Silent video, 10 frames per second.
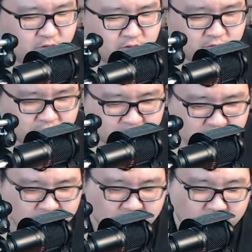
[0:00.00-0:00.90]
Woo!
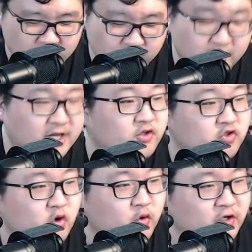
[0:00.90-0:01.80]
But it's
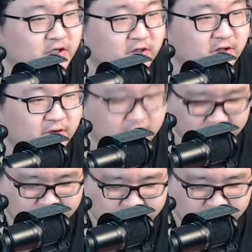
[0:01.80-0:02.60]
so good though.